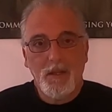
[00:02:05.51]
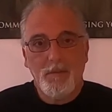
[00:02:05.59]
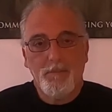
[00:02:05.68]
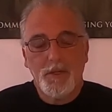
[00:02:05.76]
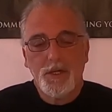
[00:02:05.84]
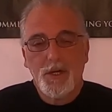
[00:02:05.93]
you
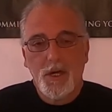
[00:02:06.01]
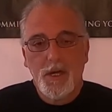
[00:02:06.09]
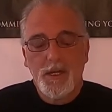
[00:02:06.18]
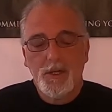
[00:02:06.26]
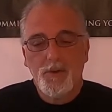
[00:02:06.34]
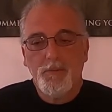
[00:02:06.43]
put your
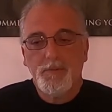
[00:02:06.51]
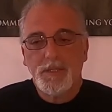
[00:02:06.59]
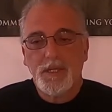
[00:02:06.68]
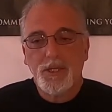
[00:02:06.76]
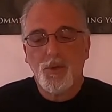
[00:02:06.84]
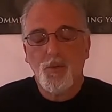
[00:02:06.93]
dog into a
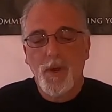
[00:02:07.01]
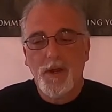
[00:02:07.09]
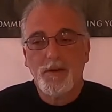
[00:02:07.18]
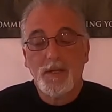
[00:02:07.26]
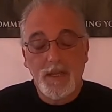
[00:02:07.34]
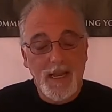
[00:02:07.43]
position where,